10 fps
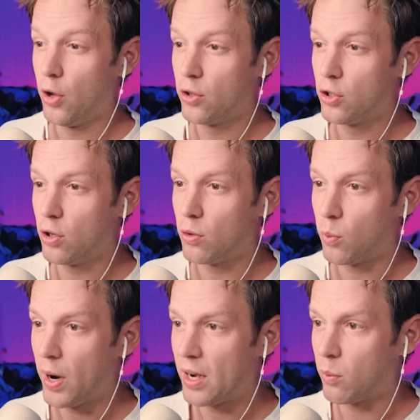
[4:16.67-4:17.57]
Dude,
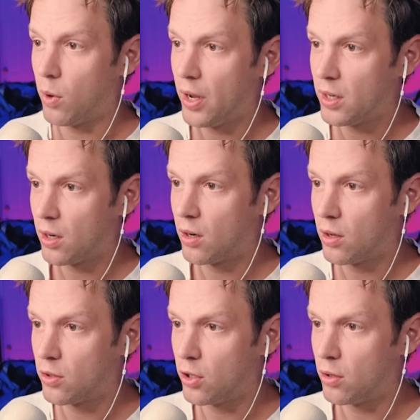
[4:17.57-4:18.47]
wait, what?
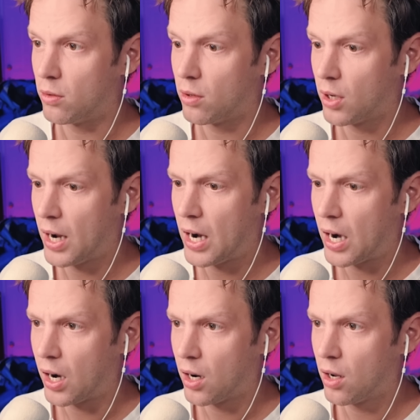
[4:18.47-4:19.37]
Dude,
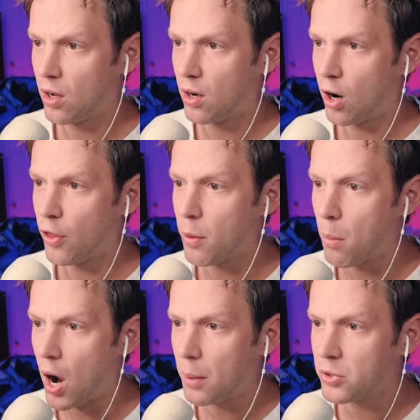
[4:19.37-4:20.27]
ah. Are there
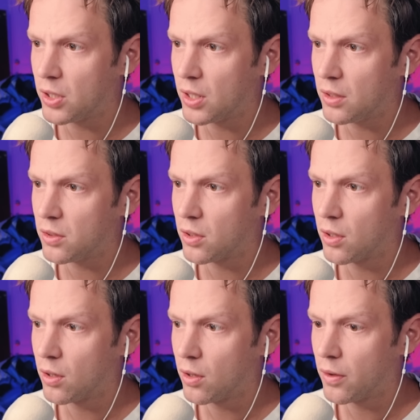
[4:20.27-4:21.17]
mobs in this?
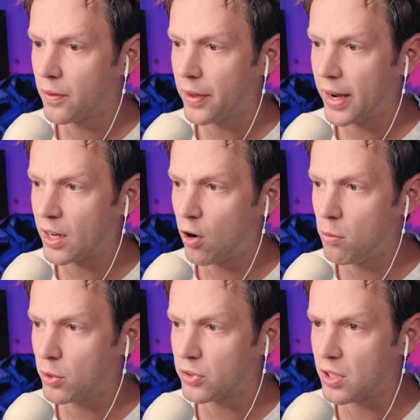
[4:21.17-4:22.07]
I can
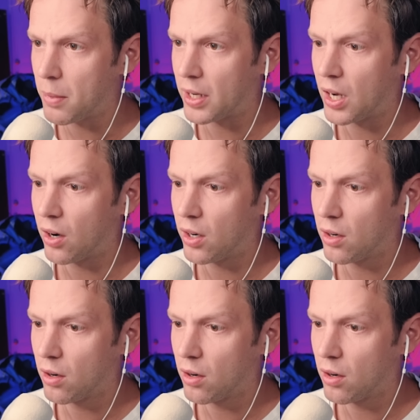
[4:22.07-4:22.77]
almost see my carrot.